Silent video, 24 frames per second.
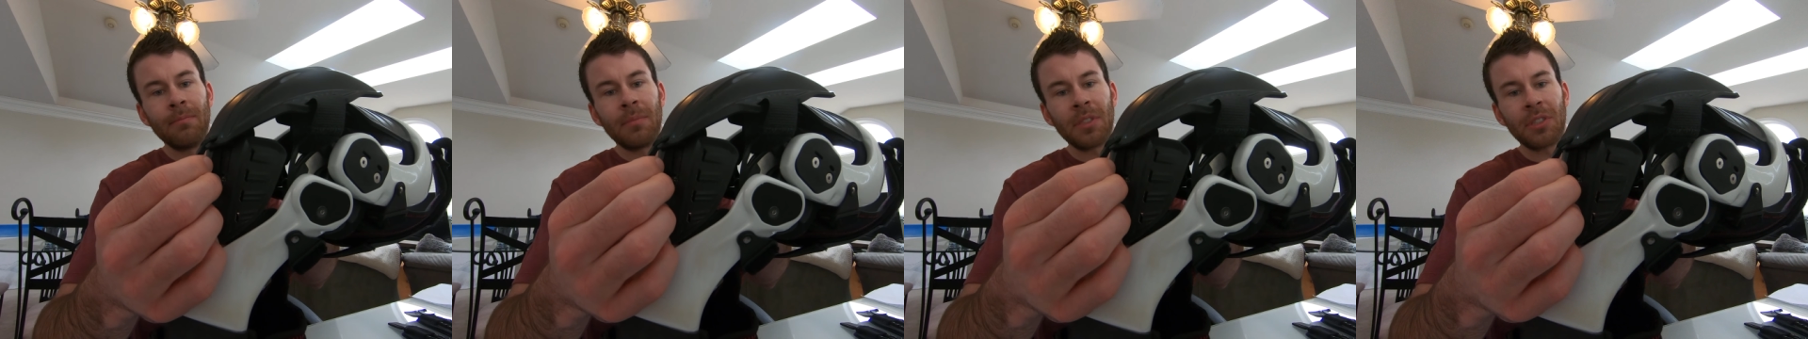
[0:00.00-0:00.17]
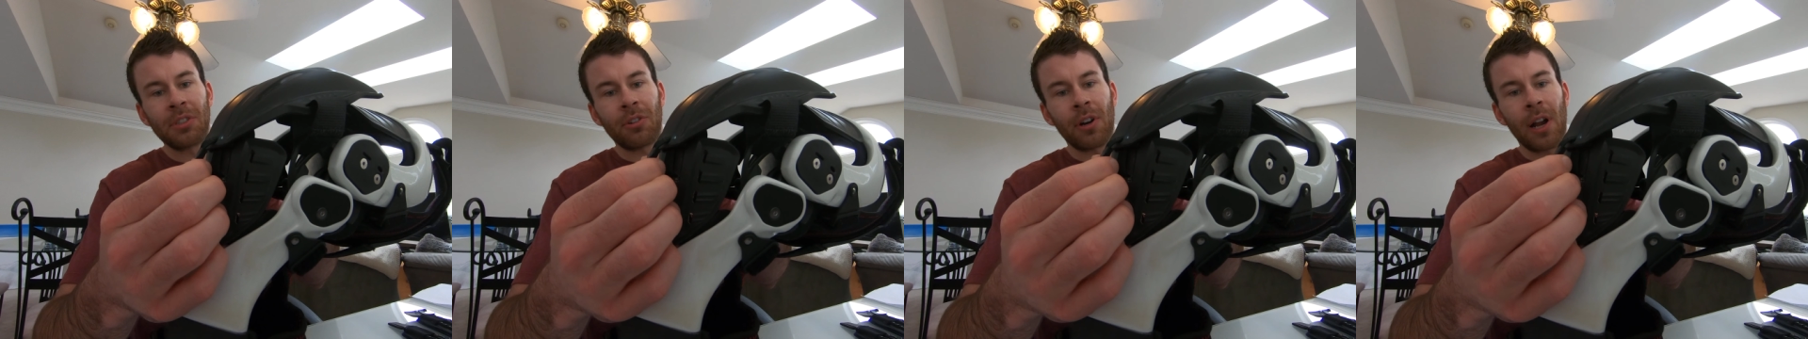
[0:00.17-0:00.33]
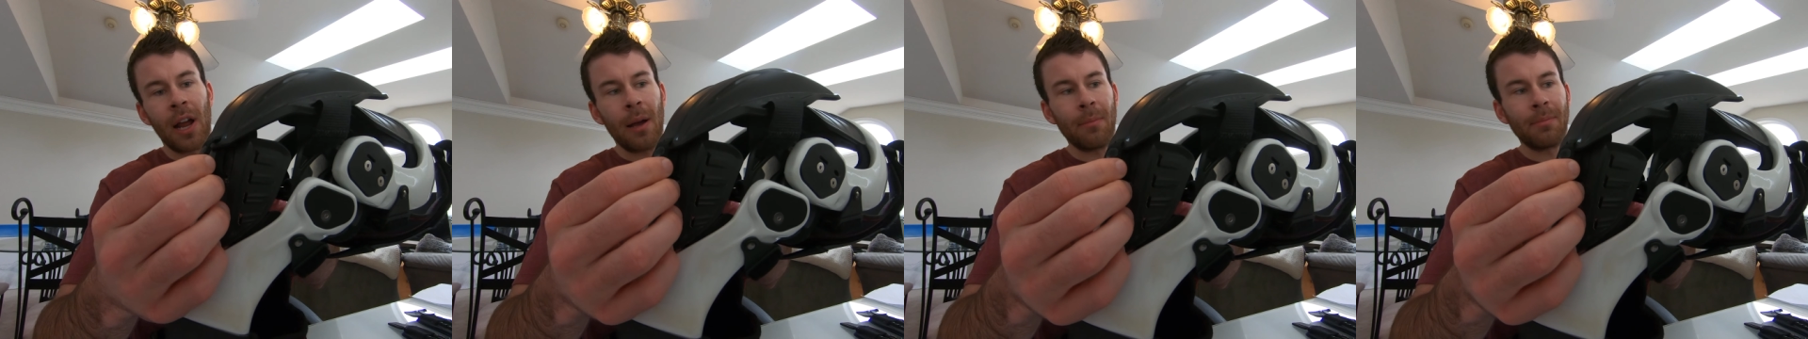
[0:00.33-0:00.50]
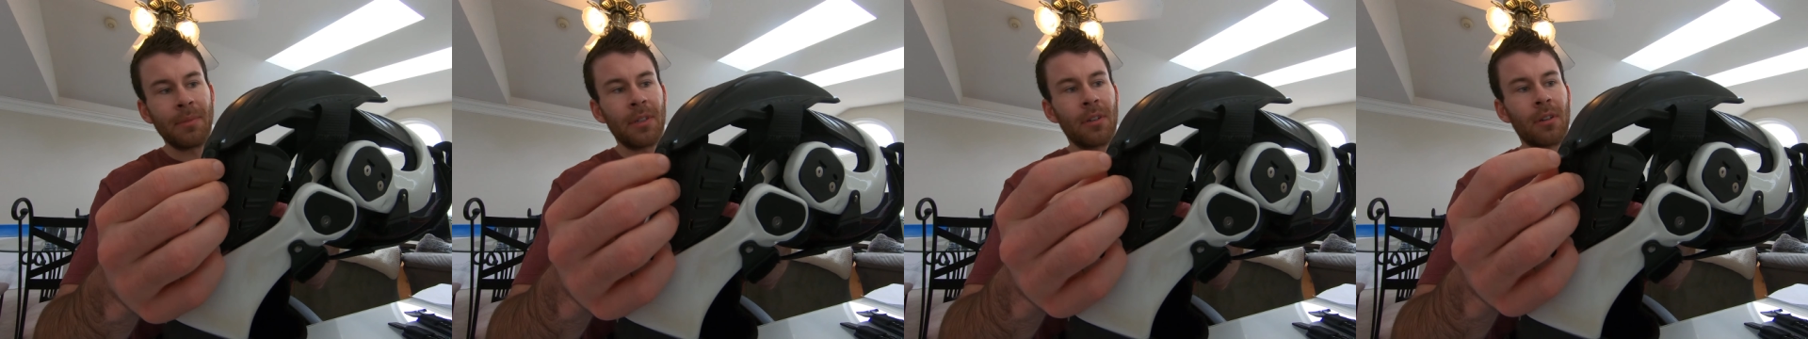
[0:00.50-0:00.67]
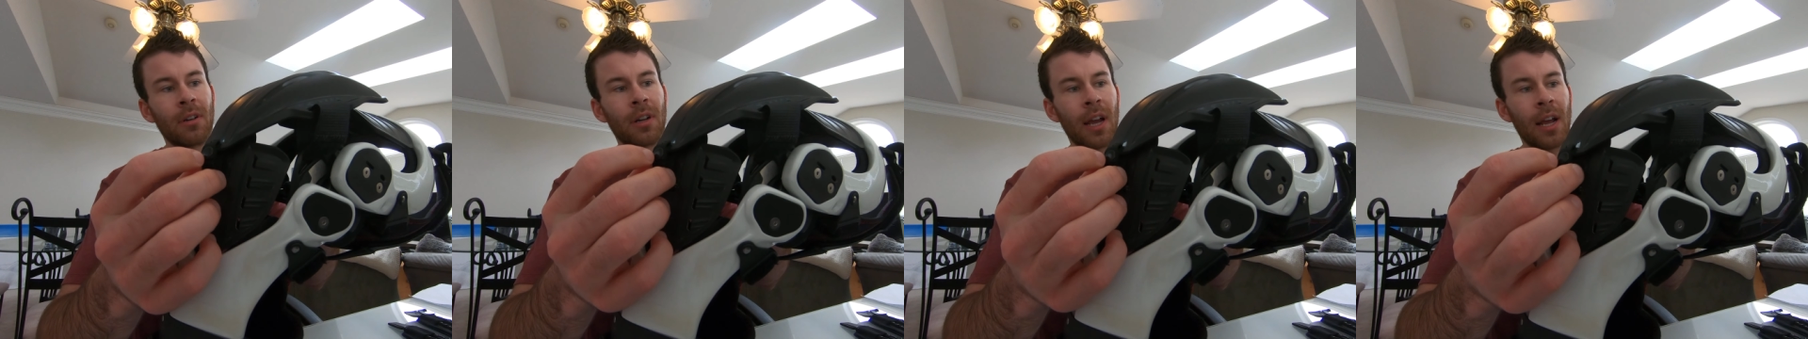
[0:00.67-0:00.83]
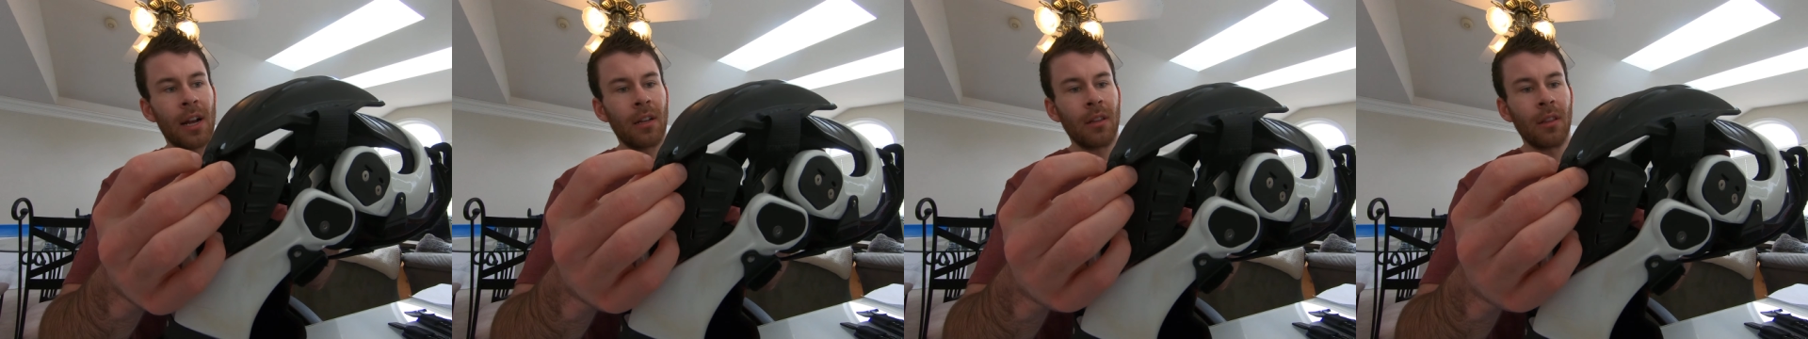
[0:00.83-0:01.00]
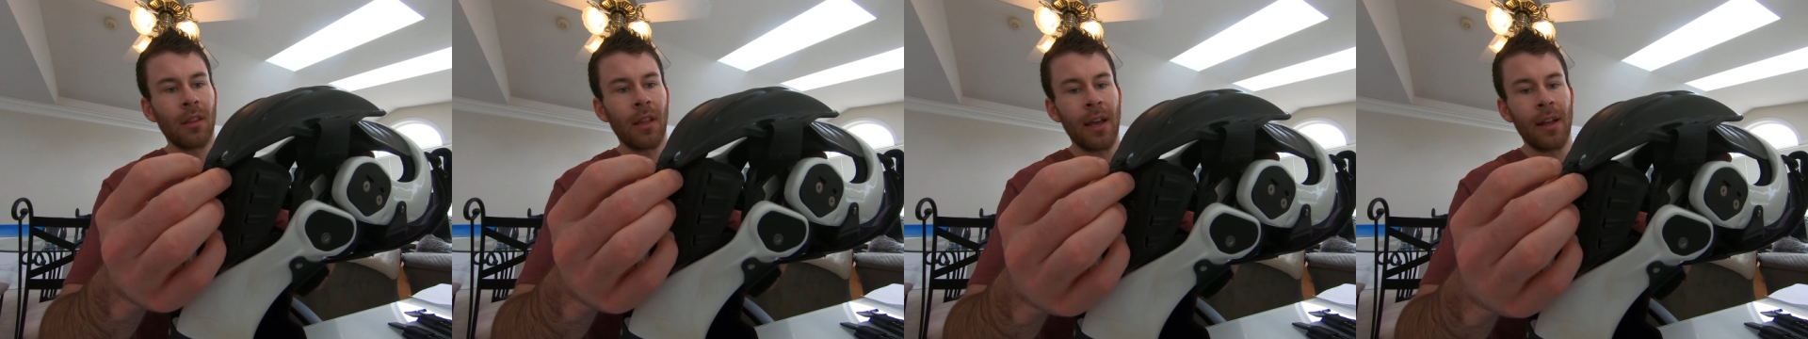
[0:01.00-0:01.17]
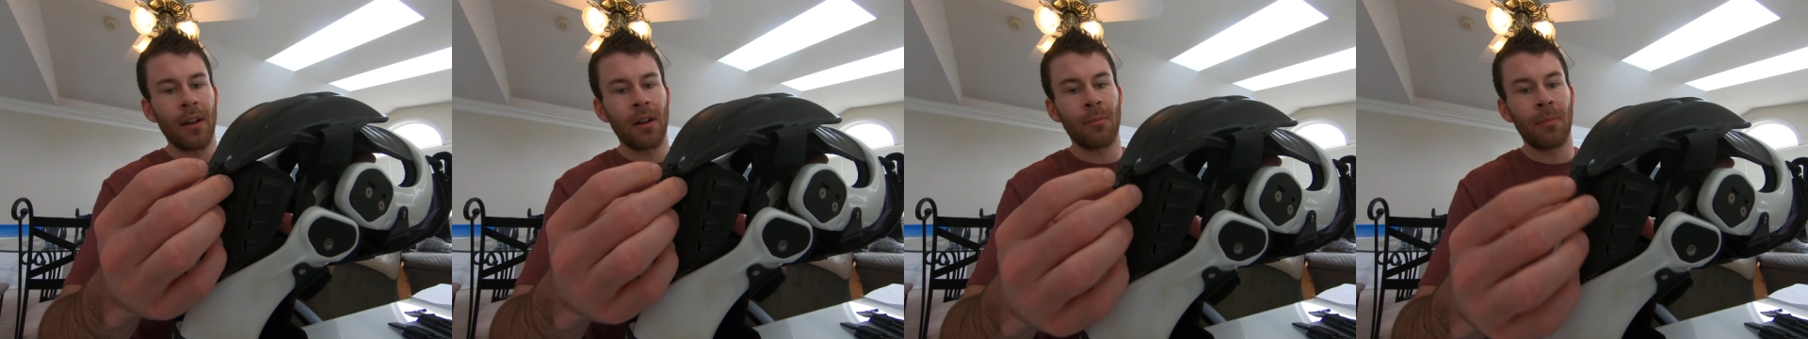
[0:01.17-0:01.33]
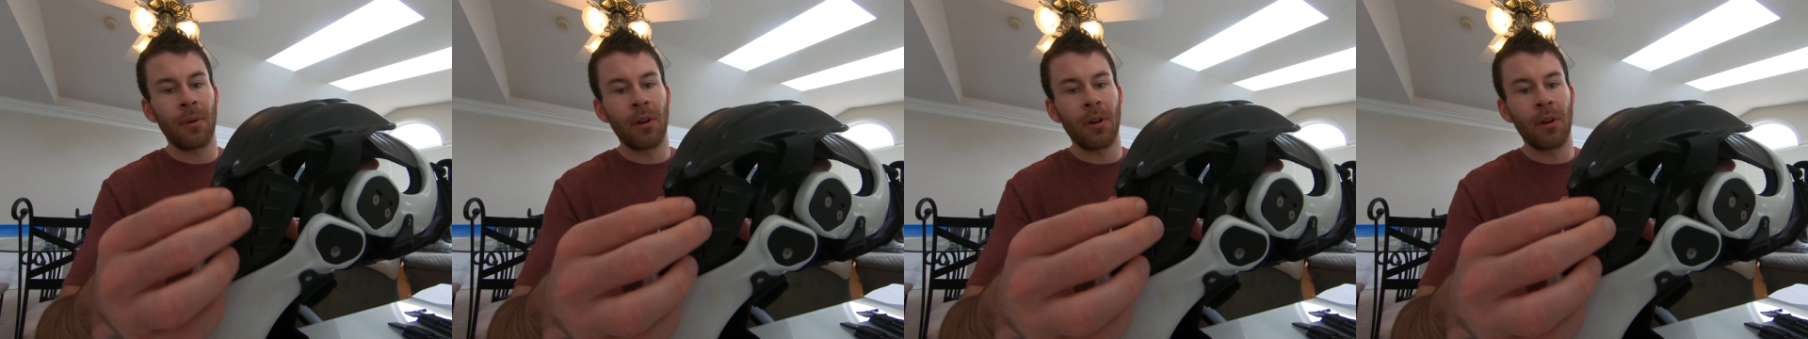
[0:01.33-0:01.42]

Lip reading: straps that are kind of lighter.